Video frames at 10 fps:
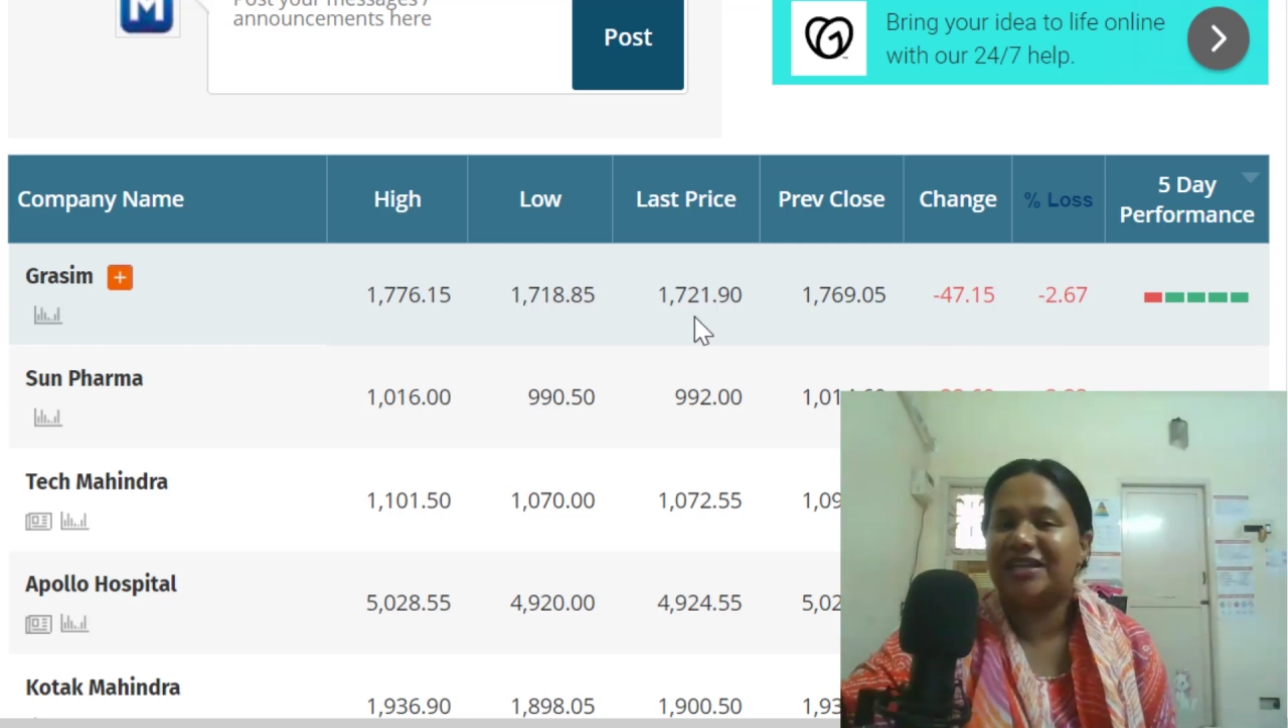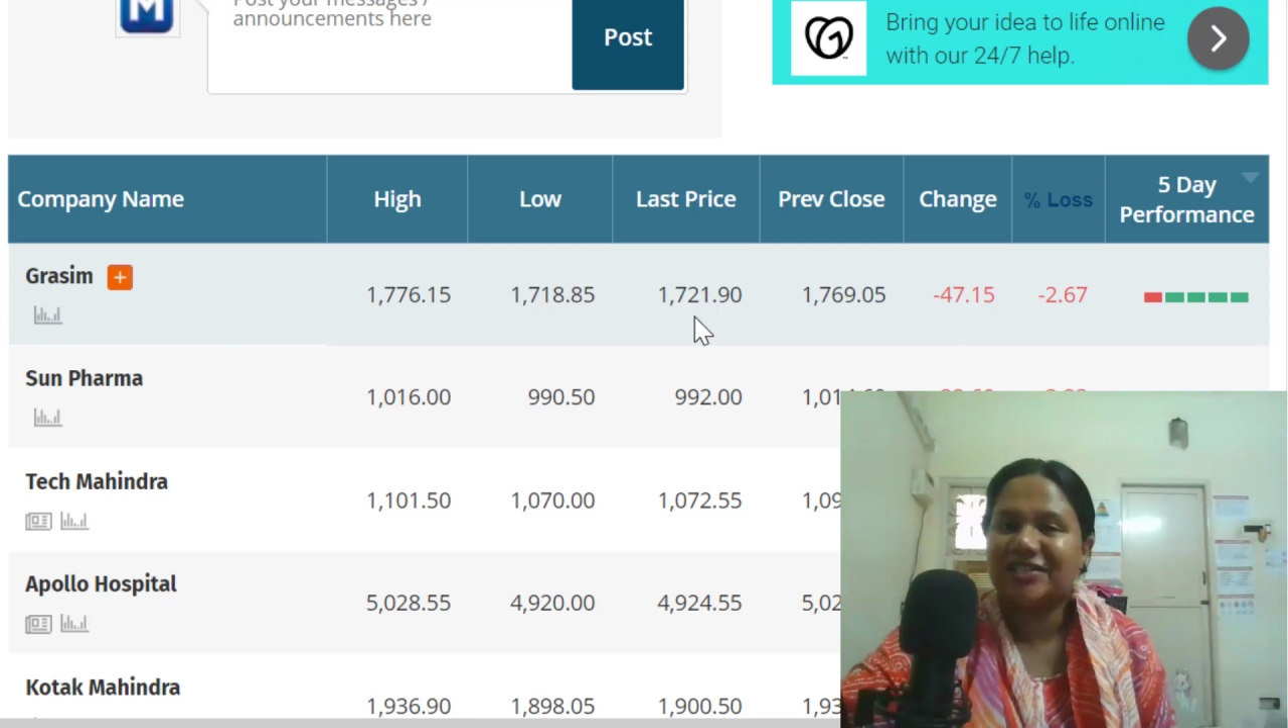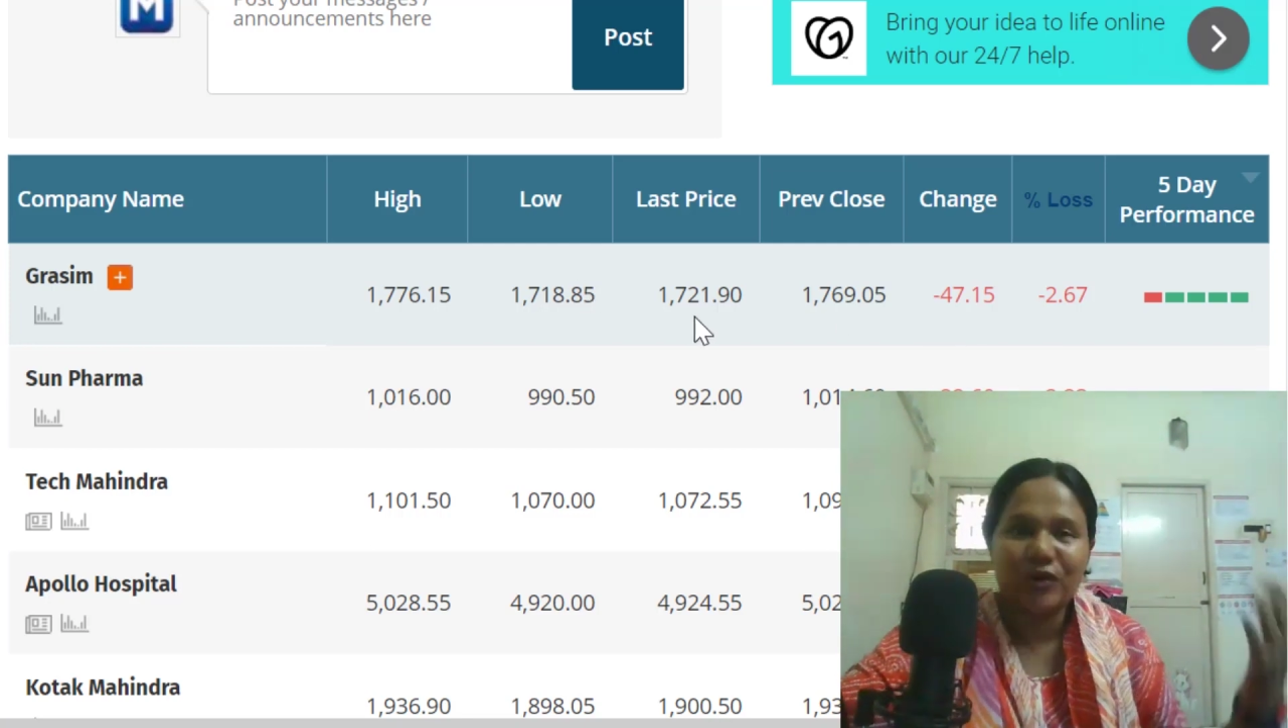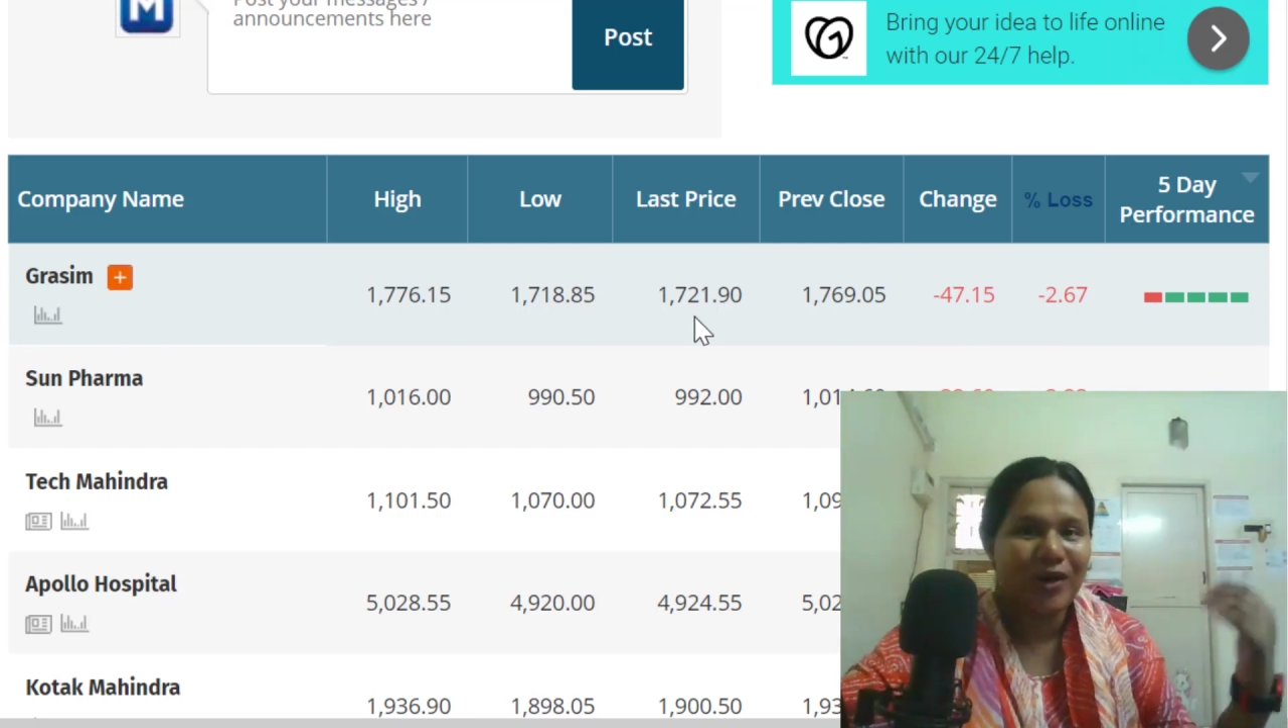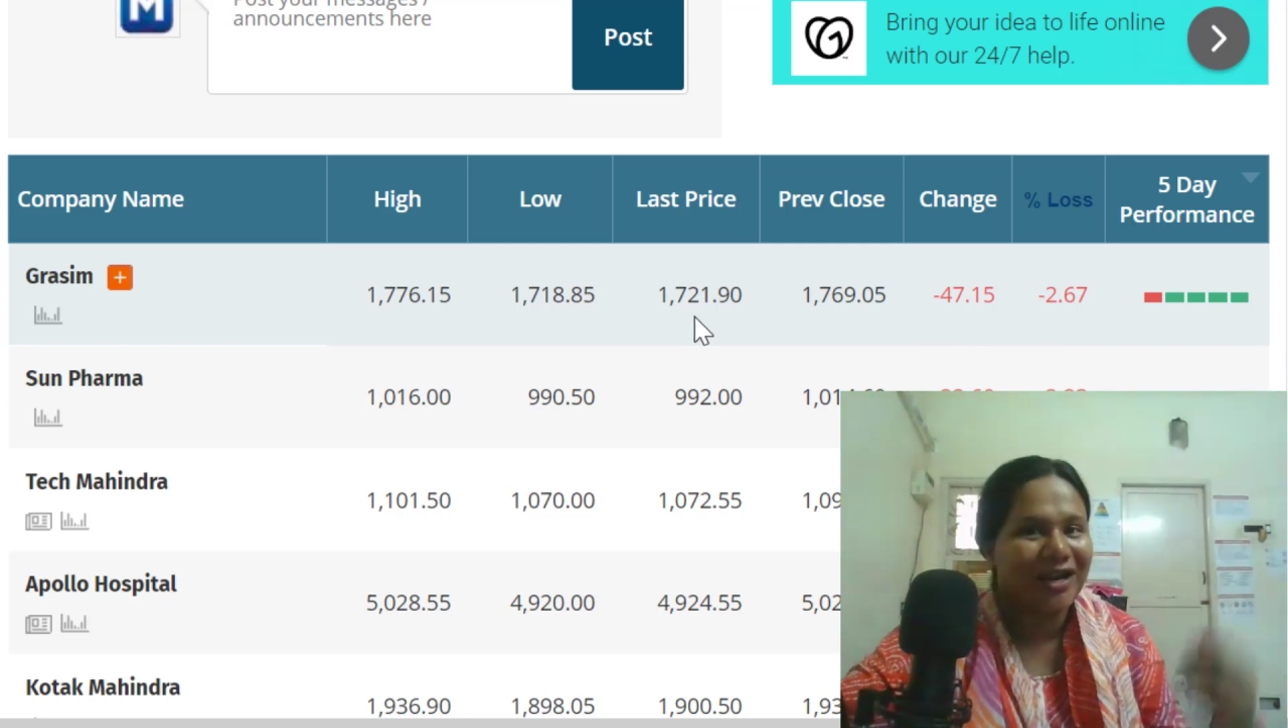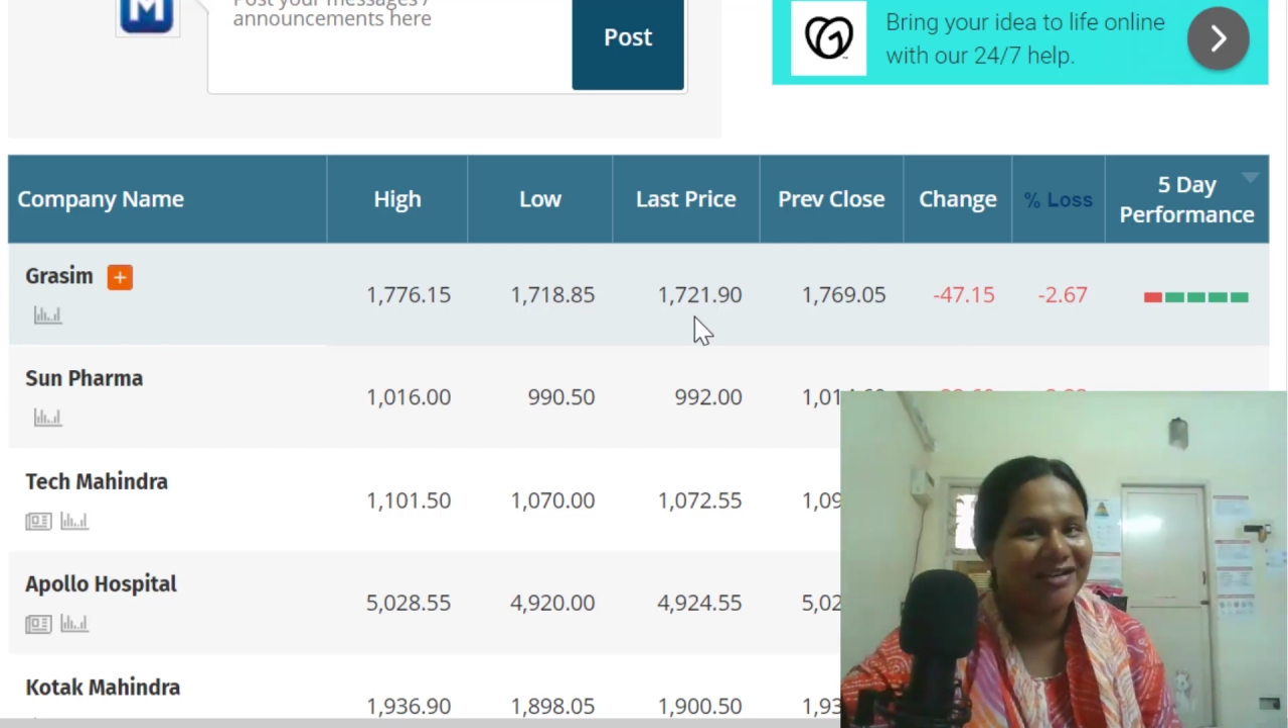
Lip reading: let's